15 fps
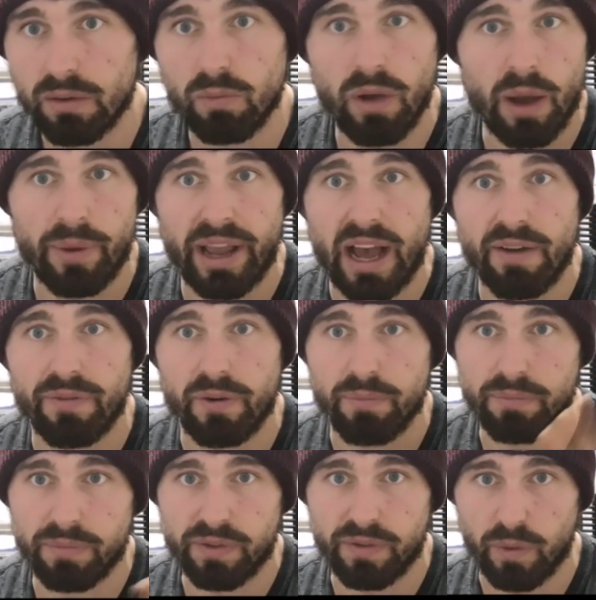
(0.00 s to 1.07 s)
where we are
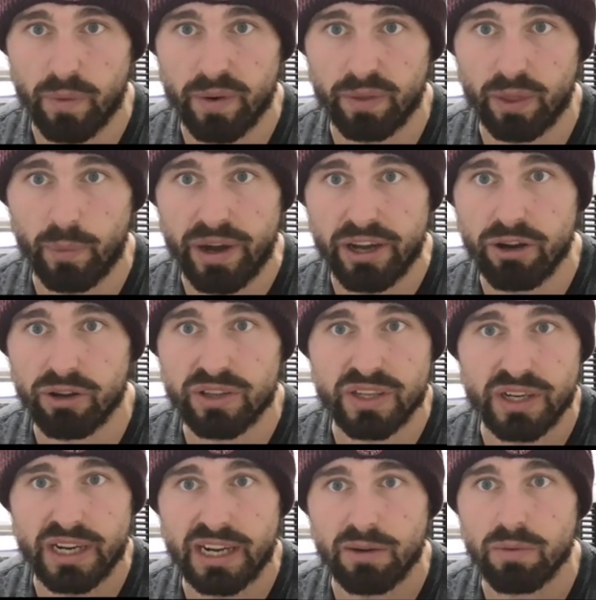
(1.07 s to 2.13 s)
from the window
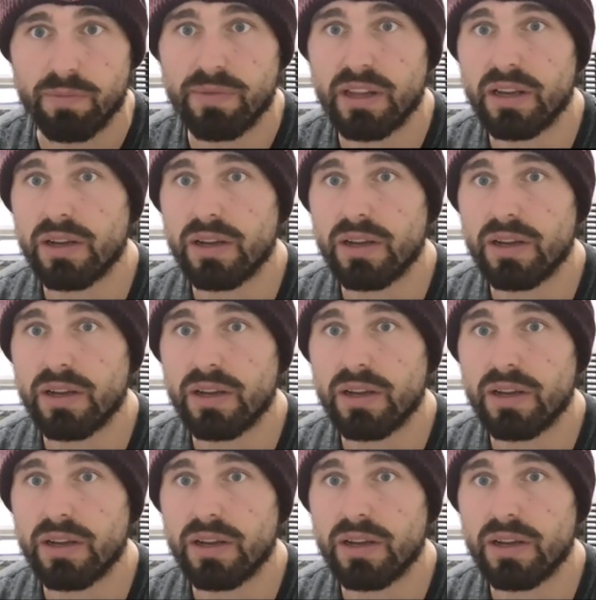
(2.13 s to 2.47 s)
to now.